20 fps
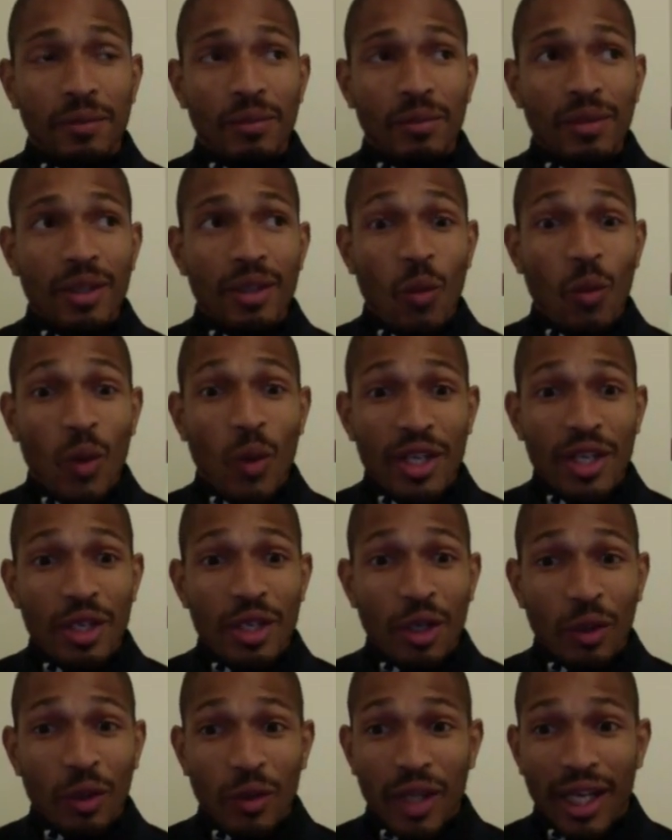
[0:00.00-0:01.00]

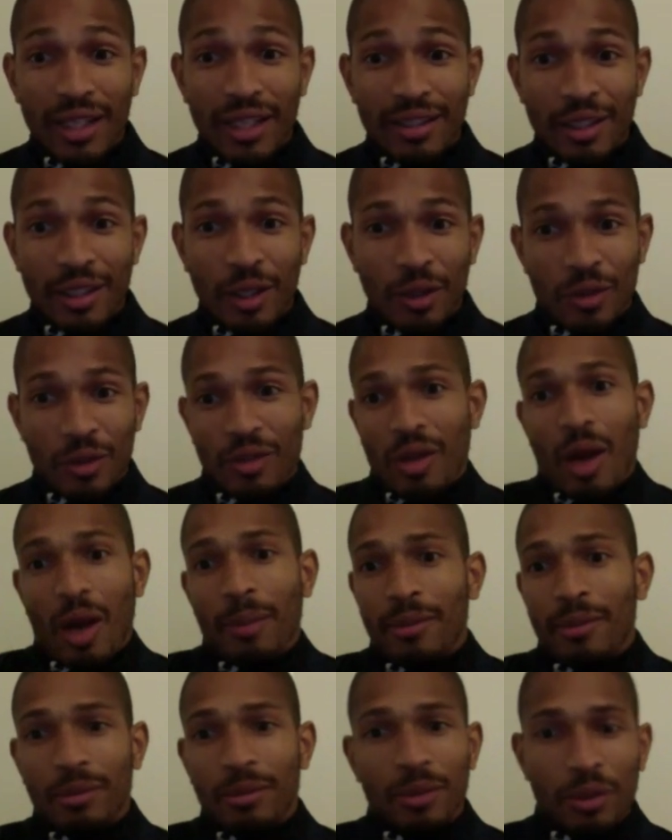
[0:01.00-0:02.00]
window that, you know, is
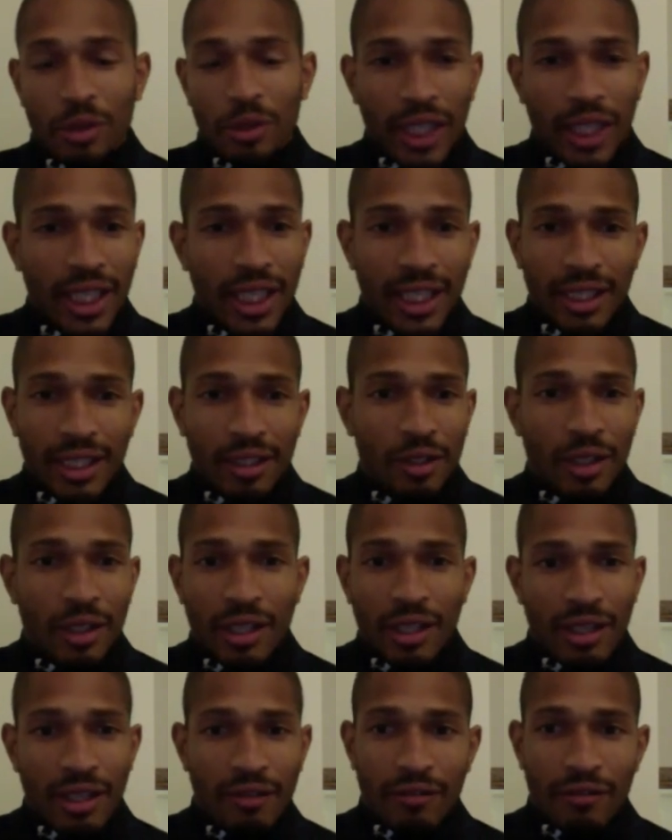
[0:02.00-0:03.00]
optimal training, you know,
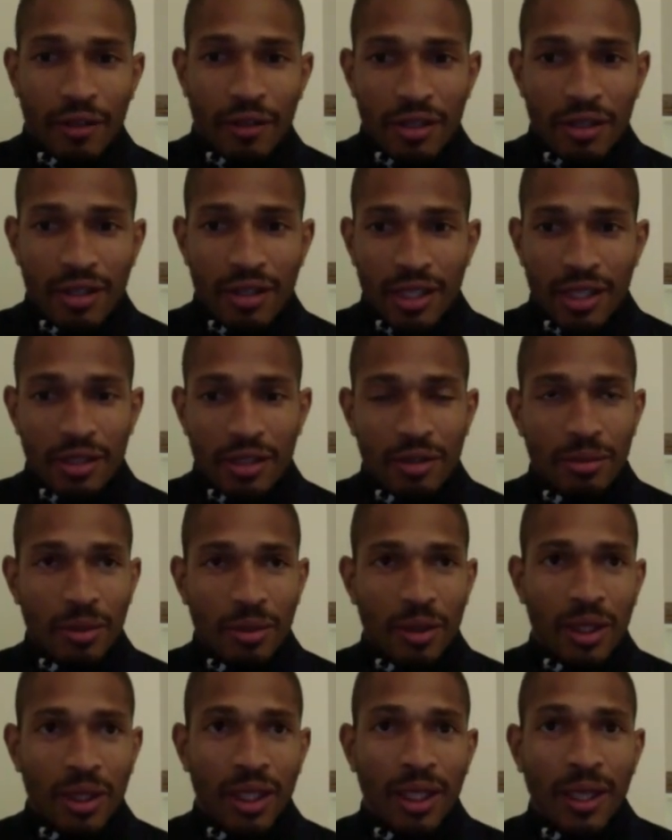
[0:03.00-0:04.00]
that first stage in the
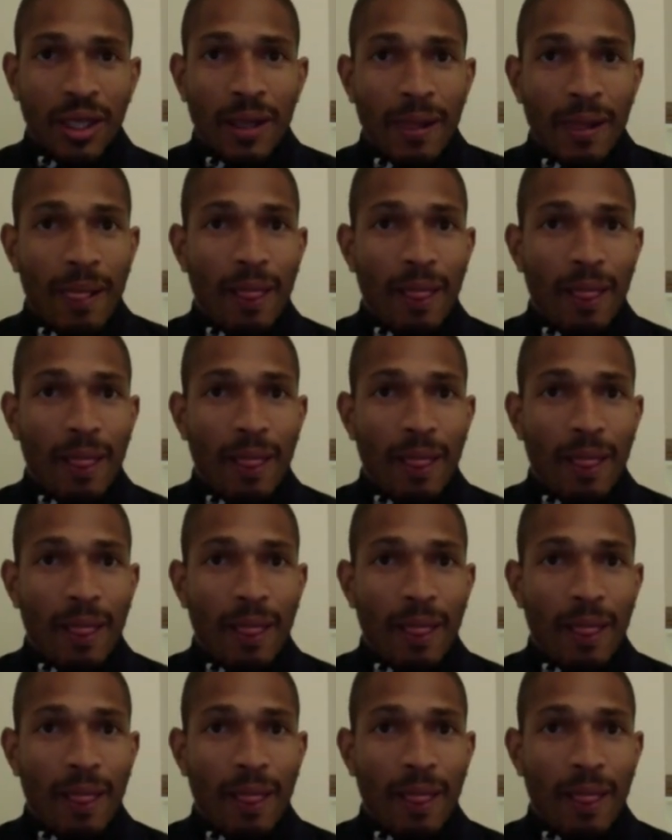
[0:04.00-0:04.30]
morning.